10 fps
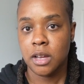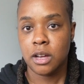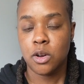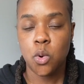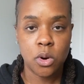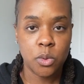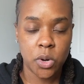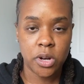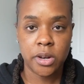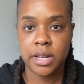core
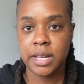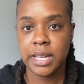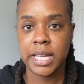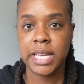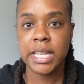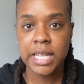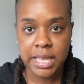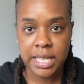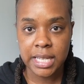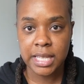work,
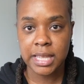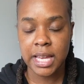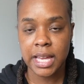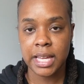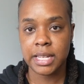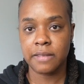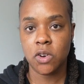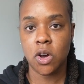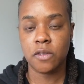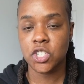anything that
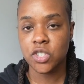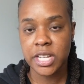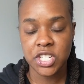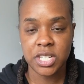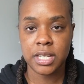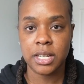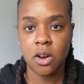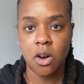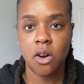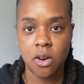involves stretching,
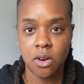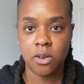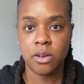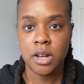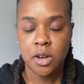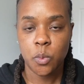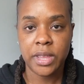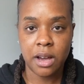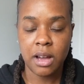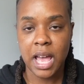all
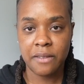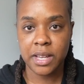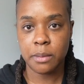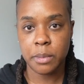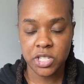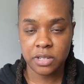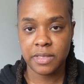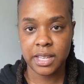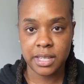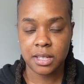without having a bunch of
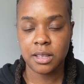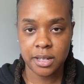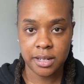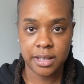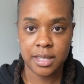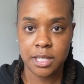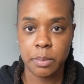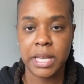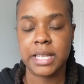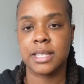things cluttered in the
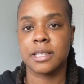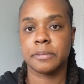space.